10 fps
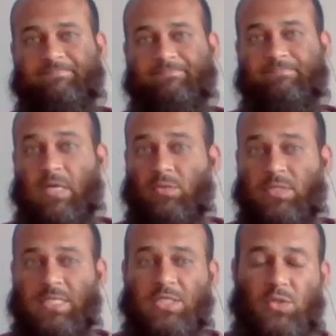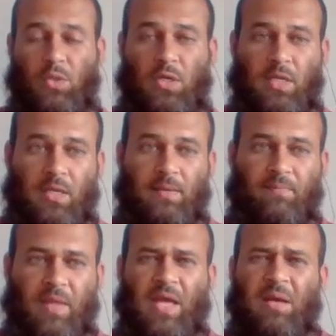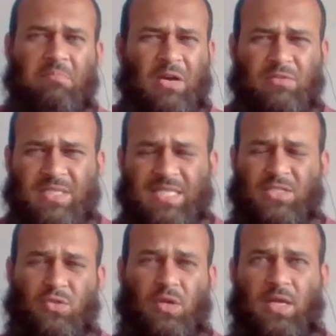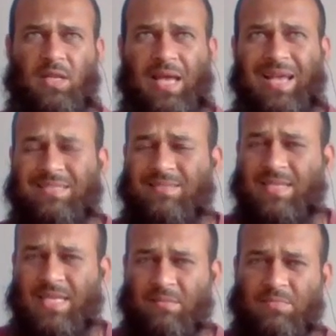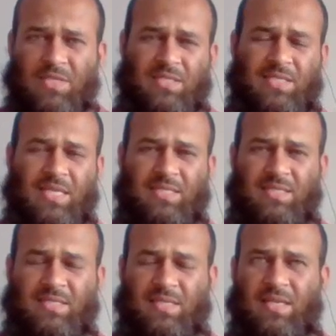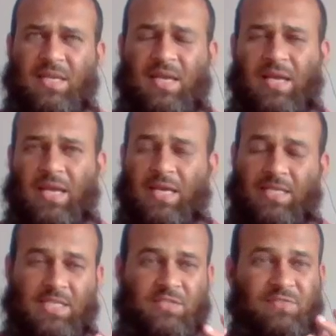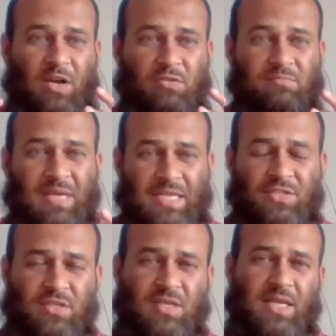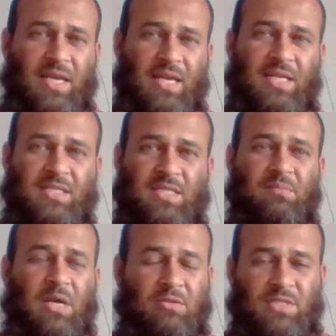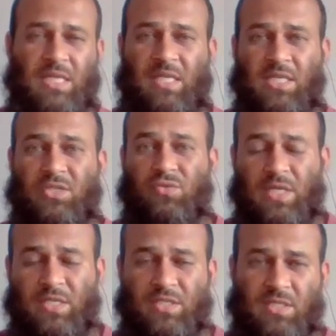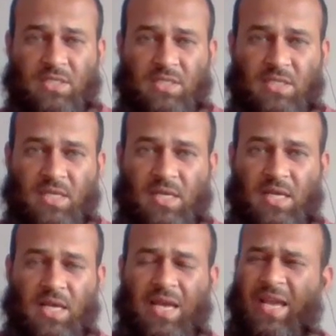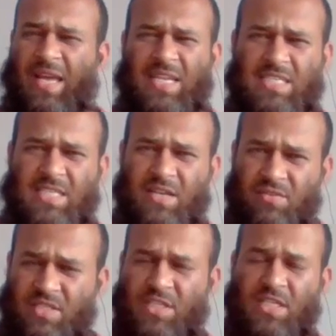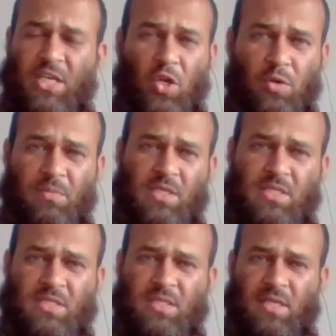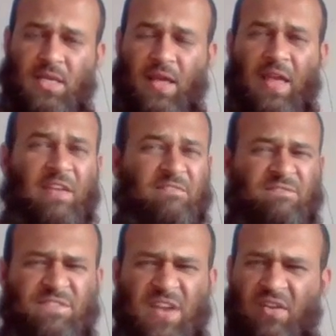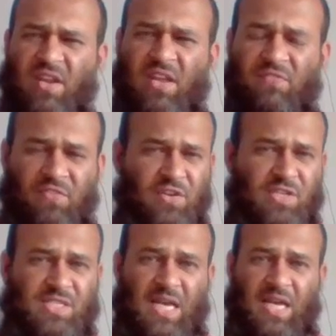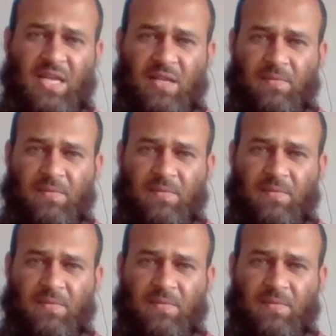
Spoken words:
mountain soil. Mountain soil, as the name suggests, it is found majorly in the mountainous regions. It is rich in humus, very fertile,